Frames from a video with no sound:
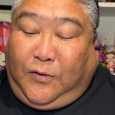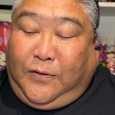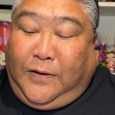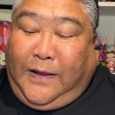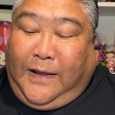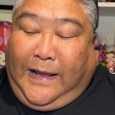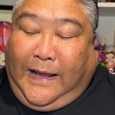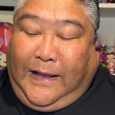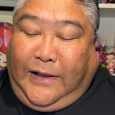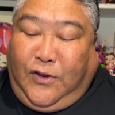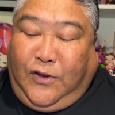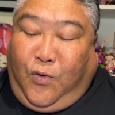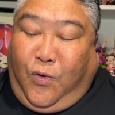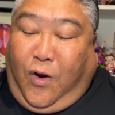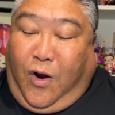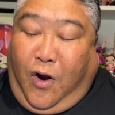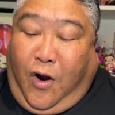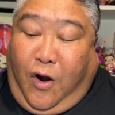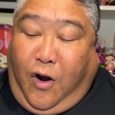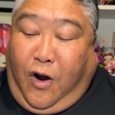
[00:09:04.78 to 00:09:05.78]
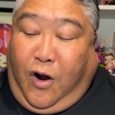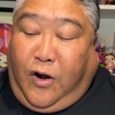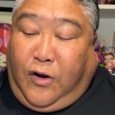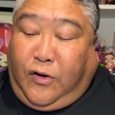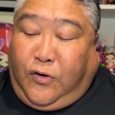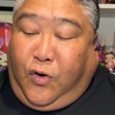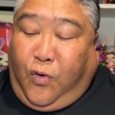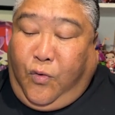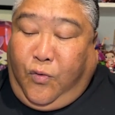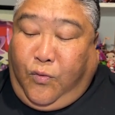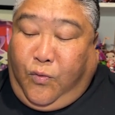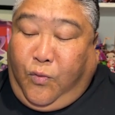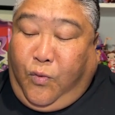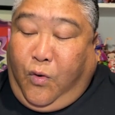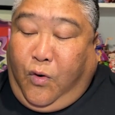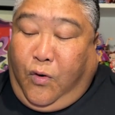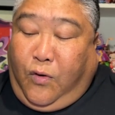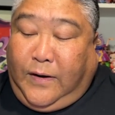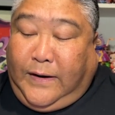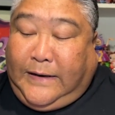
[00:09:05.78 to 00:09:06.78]
And you are! Don't
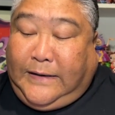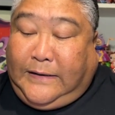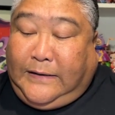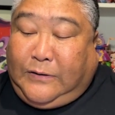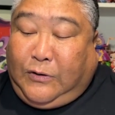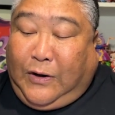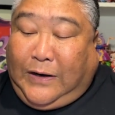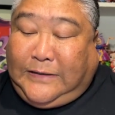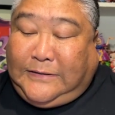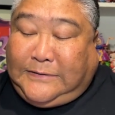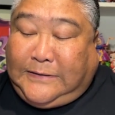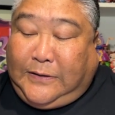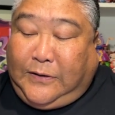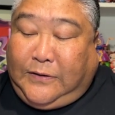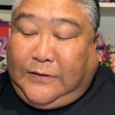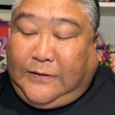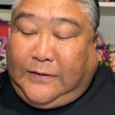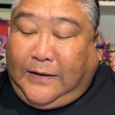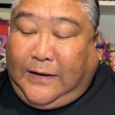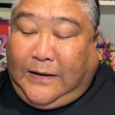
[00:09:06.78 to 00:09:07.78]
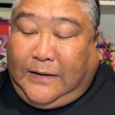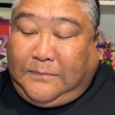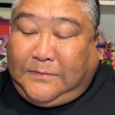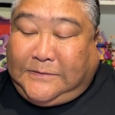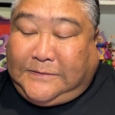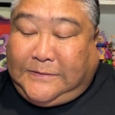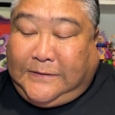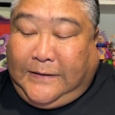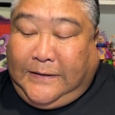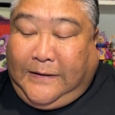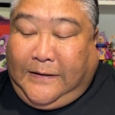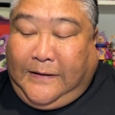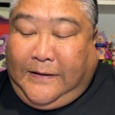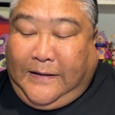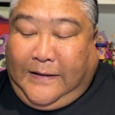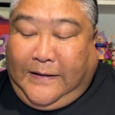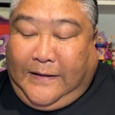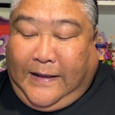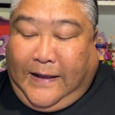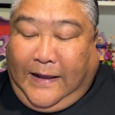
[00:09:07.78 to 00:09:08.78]
worry, Triceratops.
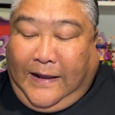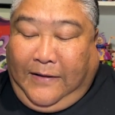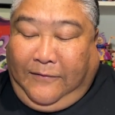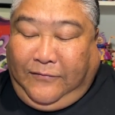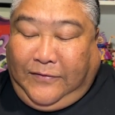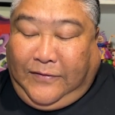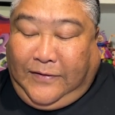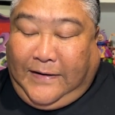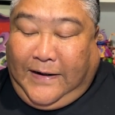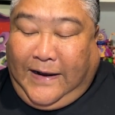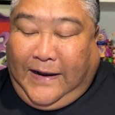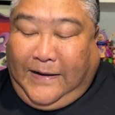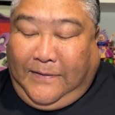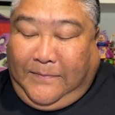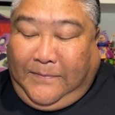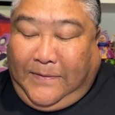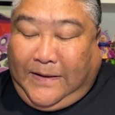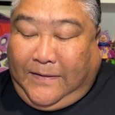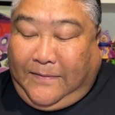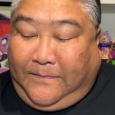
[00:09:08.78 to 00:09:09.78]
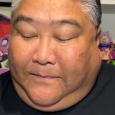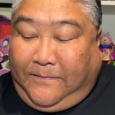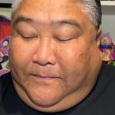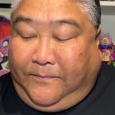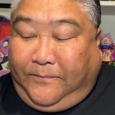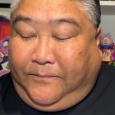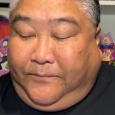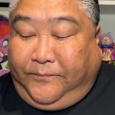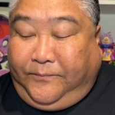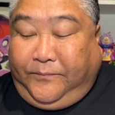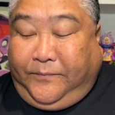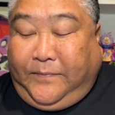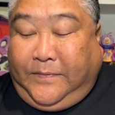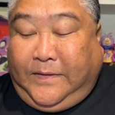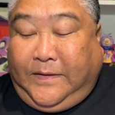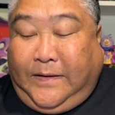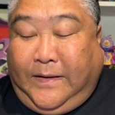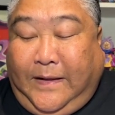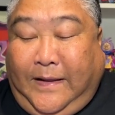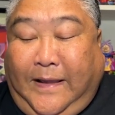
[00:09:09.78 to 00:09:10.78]
I have to name him.
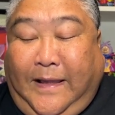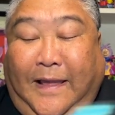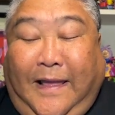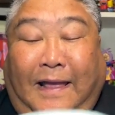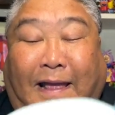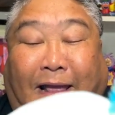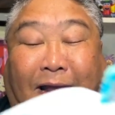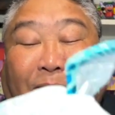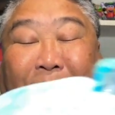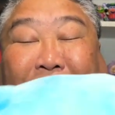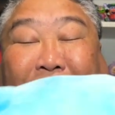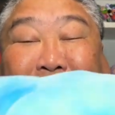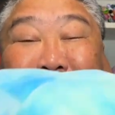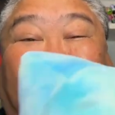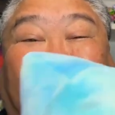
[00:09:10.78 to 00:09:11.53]
Anyway, look at